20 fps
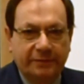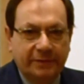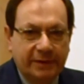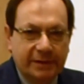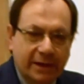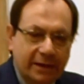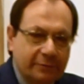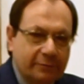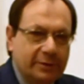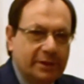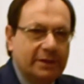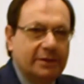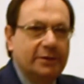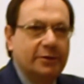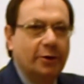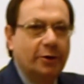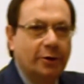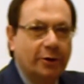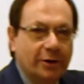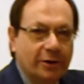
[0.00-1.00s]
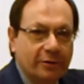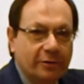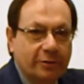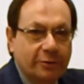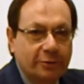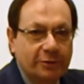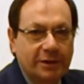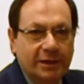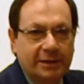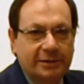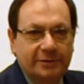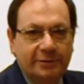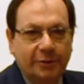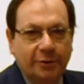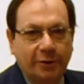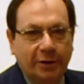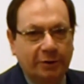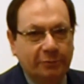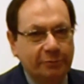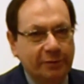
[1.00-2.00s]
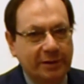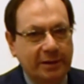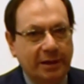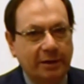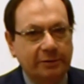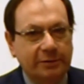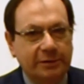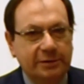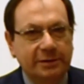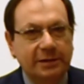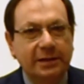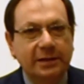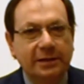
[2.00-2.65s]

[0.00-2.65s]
and I will go through that door without